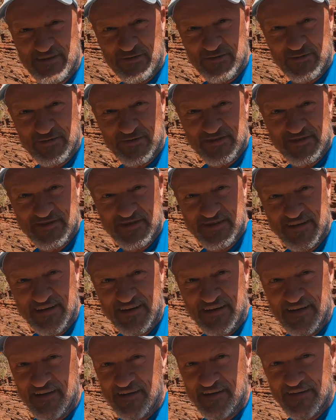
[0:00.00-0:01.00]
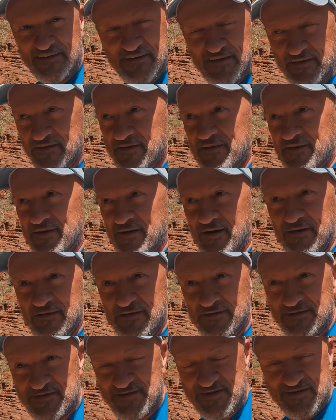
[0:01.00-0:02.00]
gorge. The
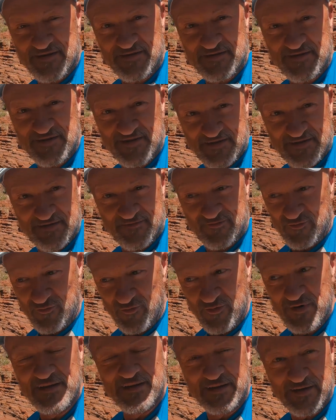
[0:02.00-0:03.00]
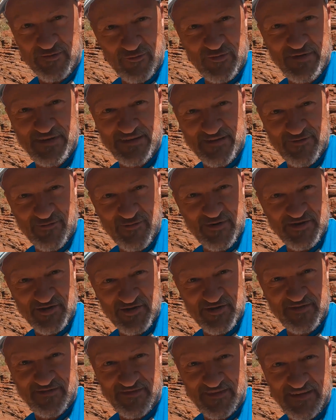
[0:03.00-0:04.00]
colours are just really, really
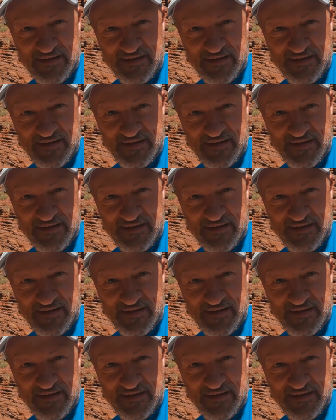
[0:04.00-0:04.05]
rich and